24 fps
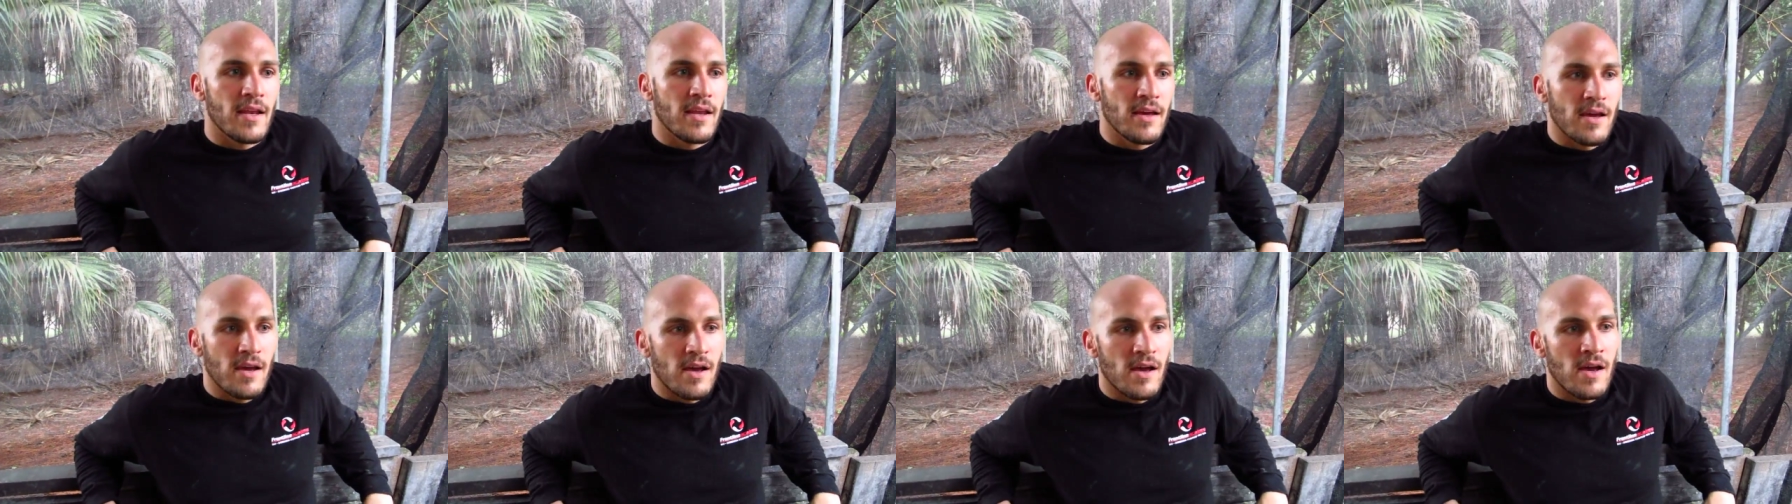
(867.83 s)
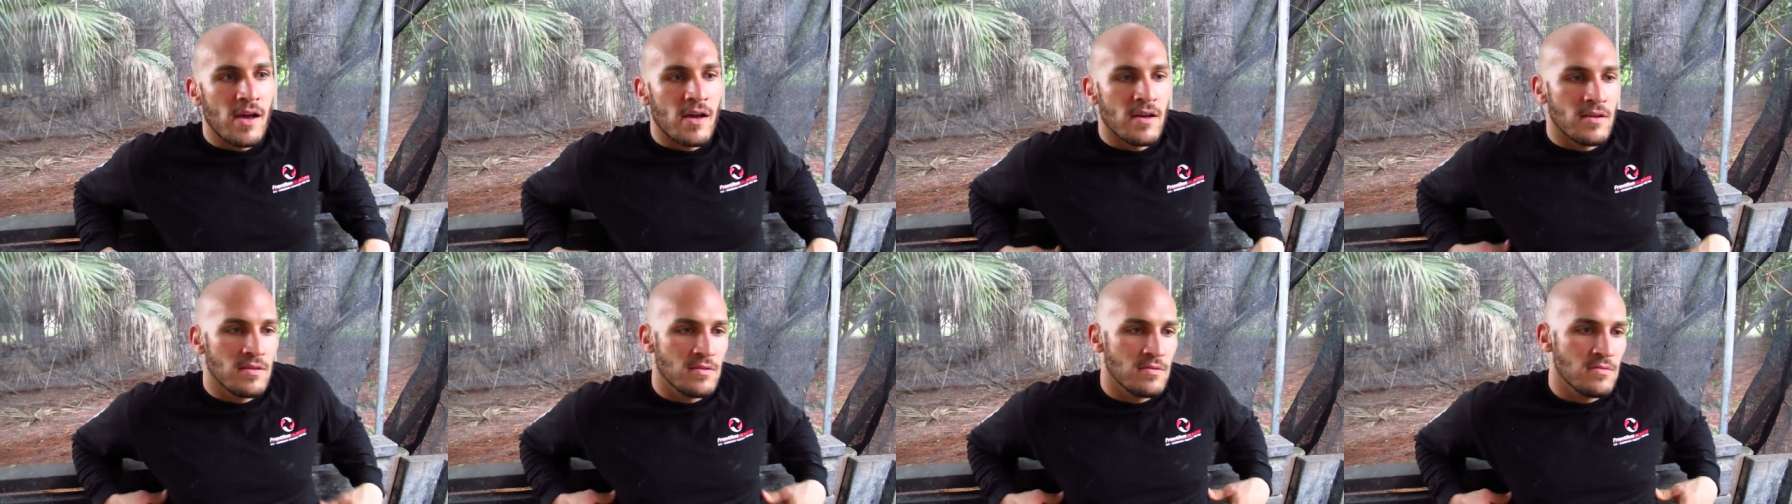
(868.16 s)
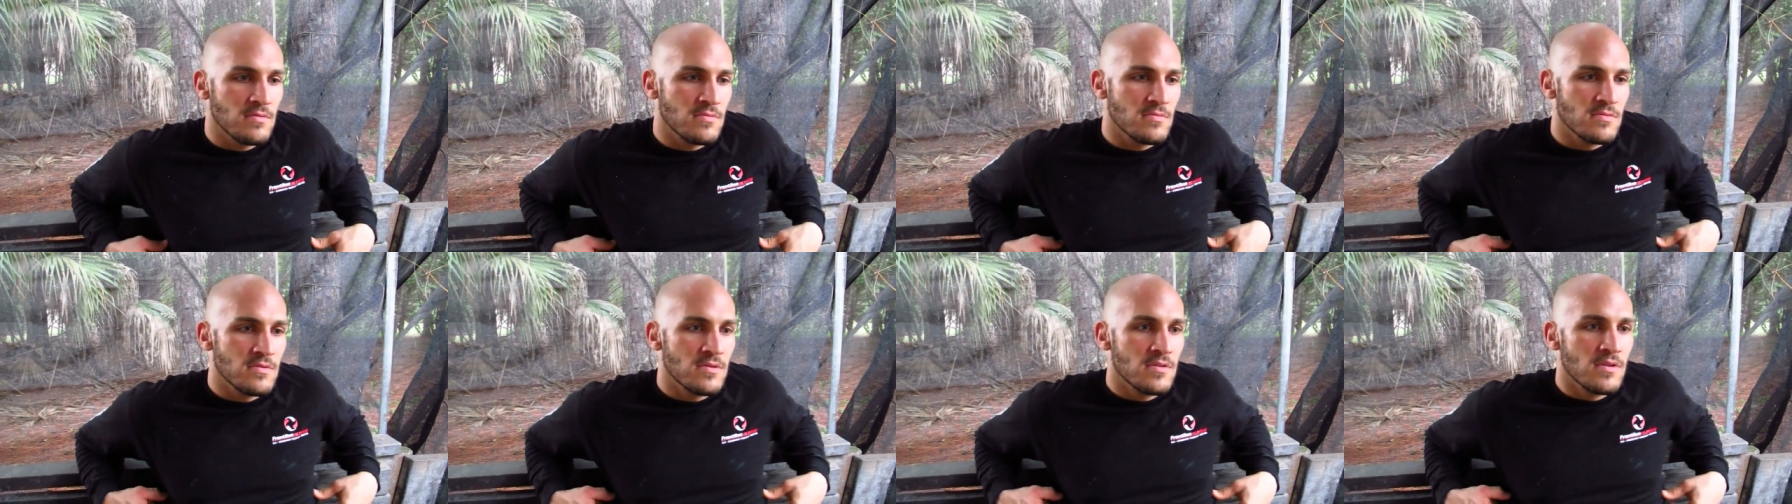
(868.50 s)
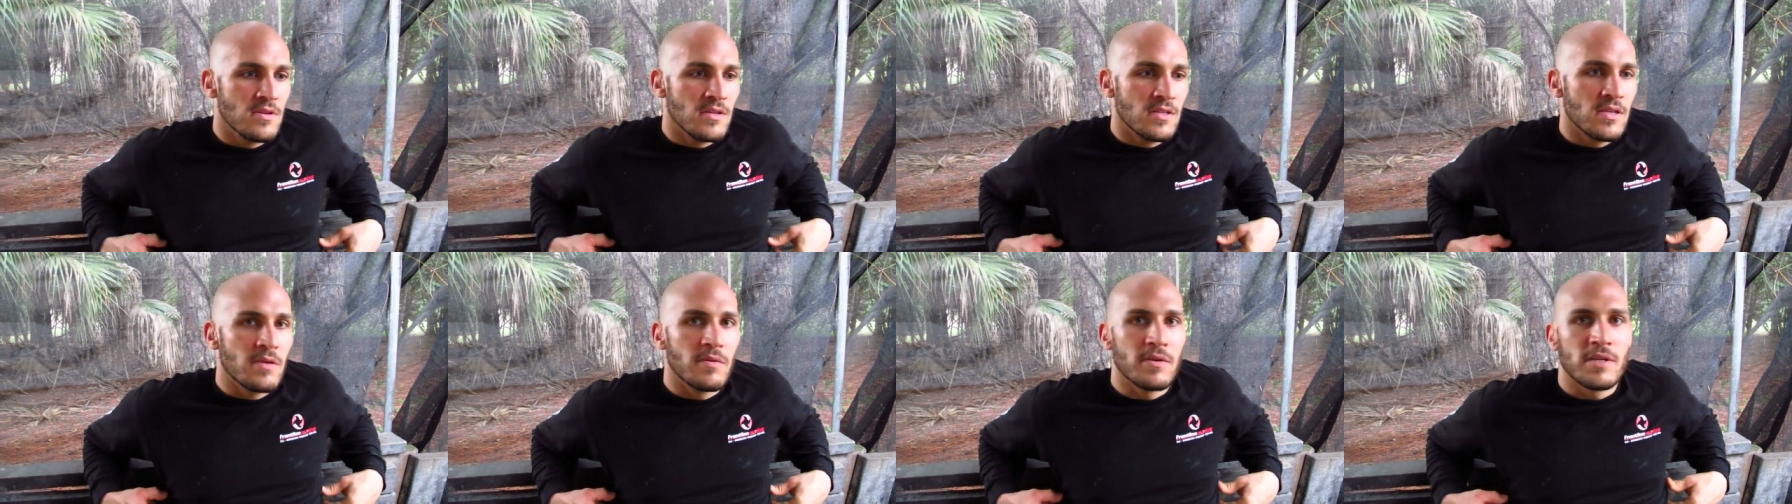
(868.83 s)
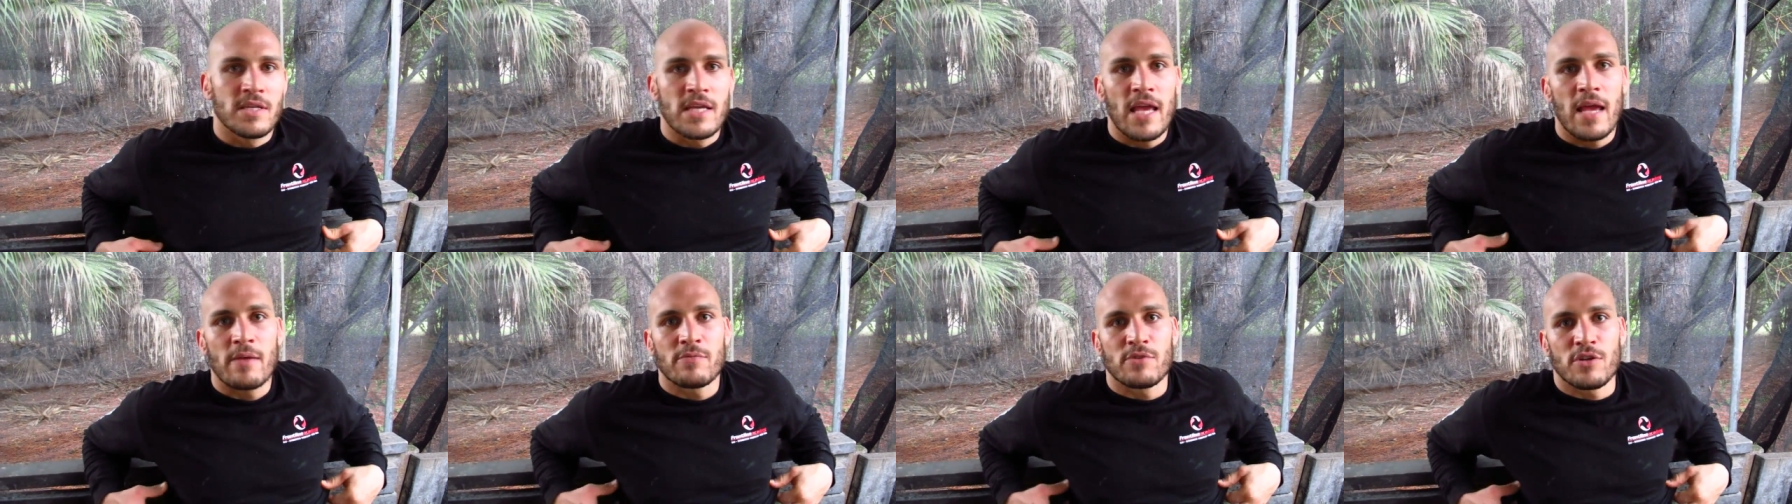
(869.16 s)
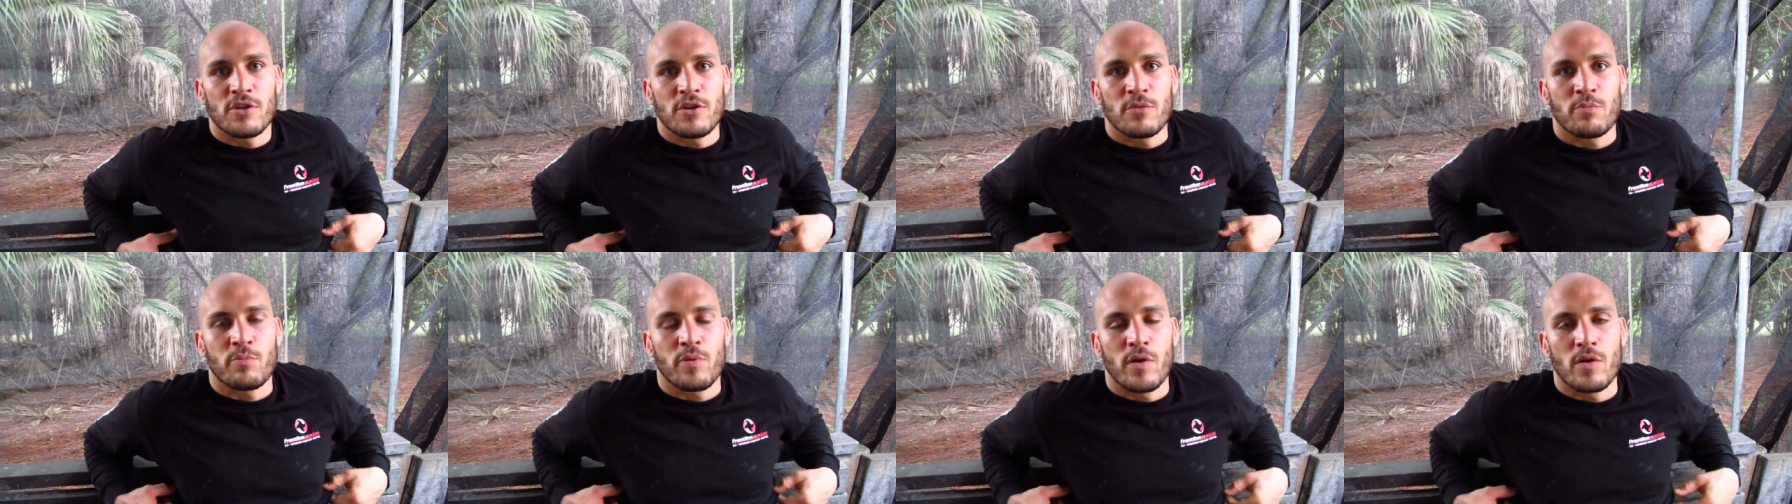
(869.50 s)
Uh, some of these games are
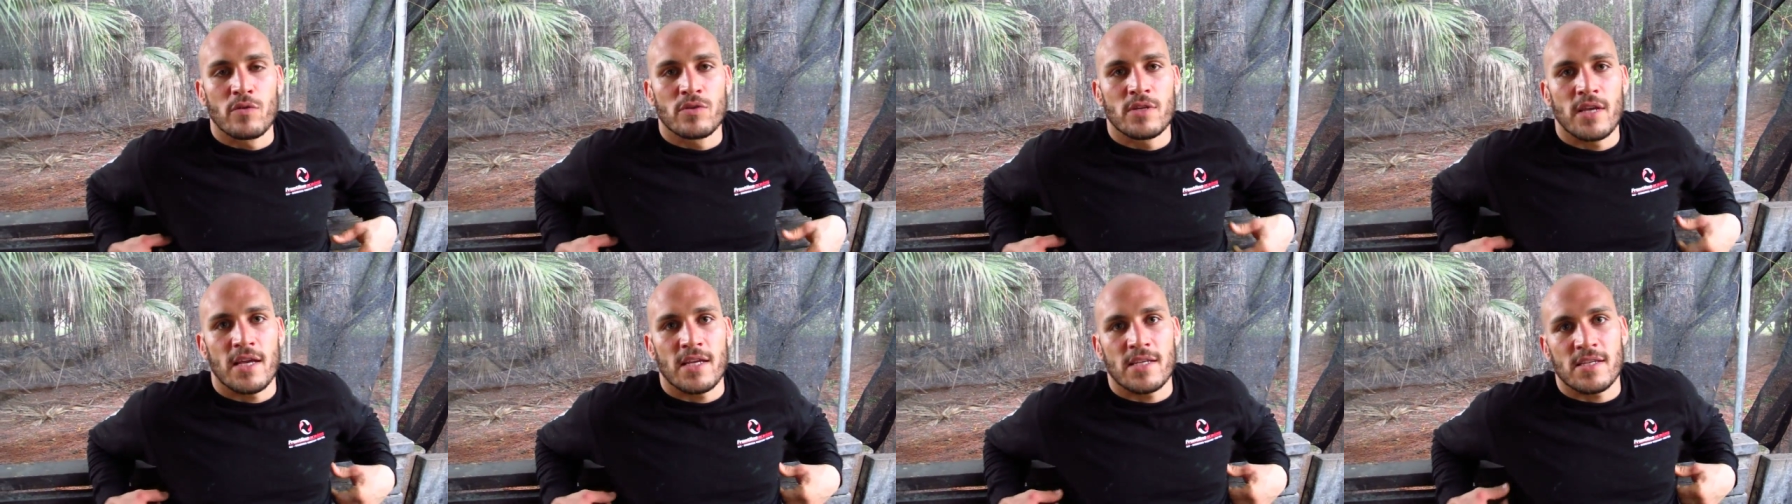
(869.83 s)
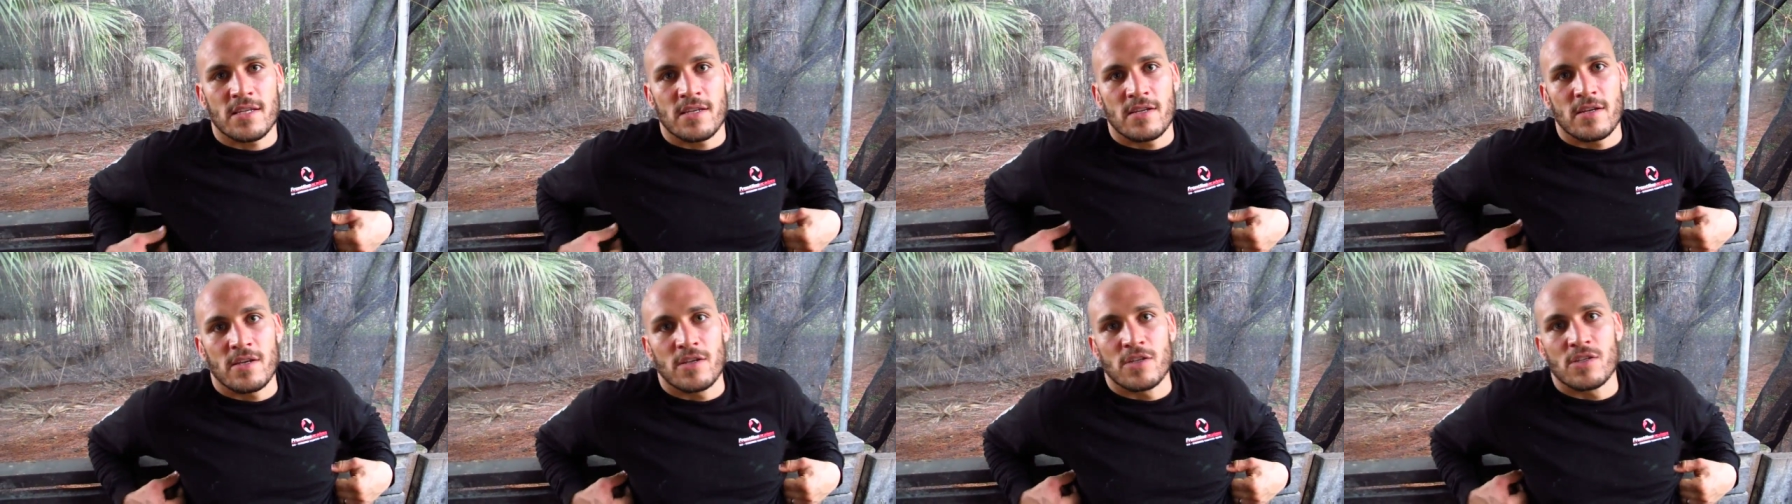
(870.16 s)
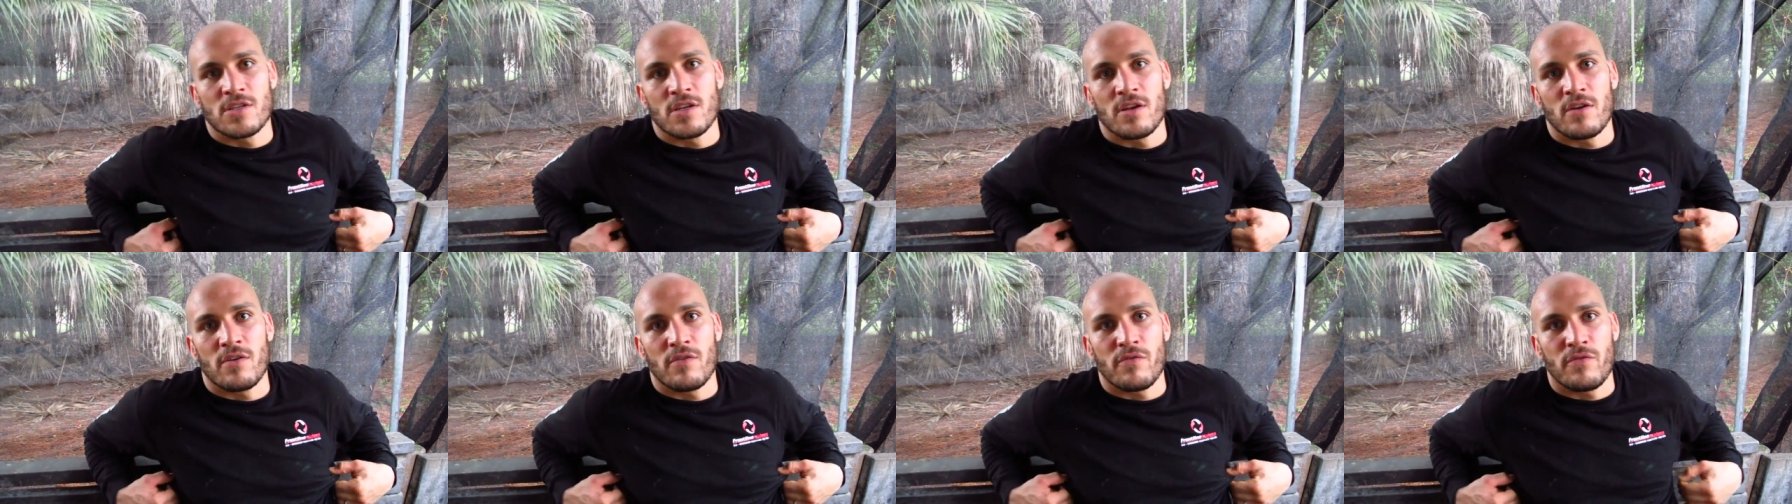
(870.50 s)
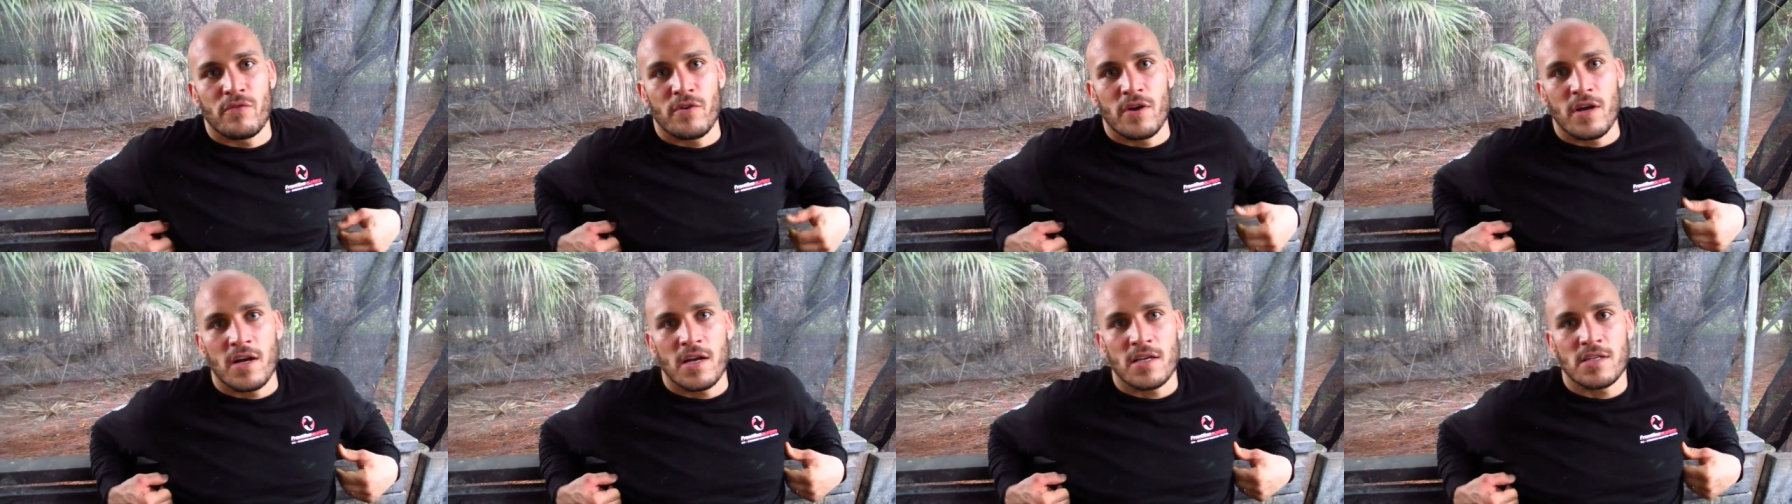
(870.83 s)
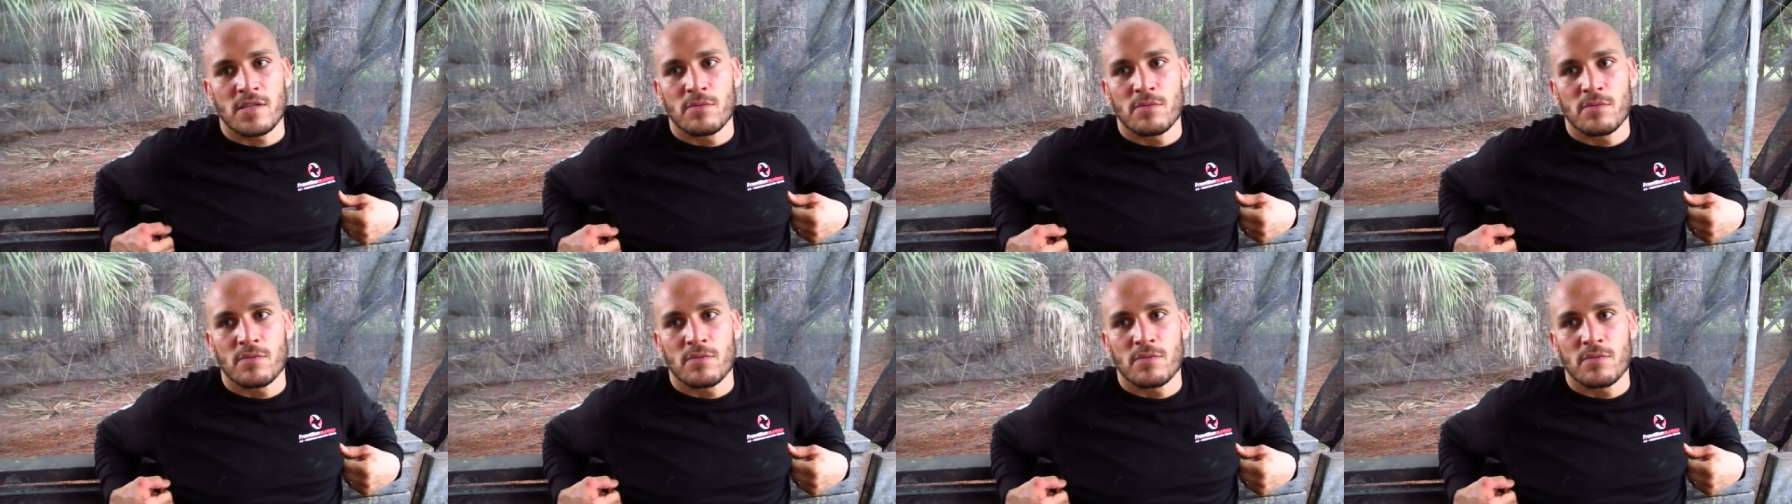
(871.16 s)
under protest because of uh,